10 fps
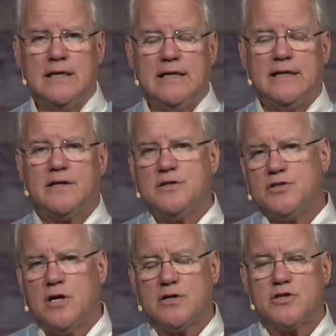in
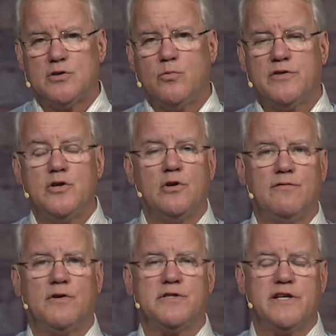conjunction with the
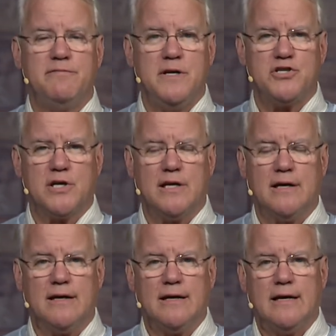University of
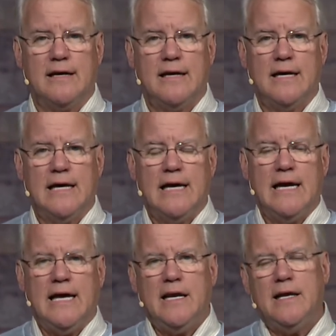Michigan.
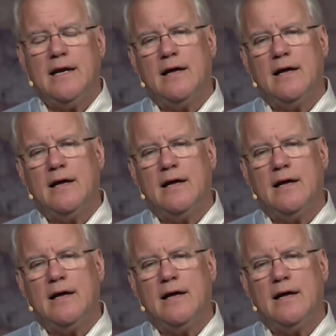And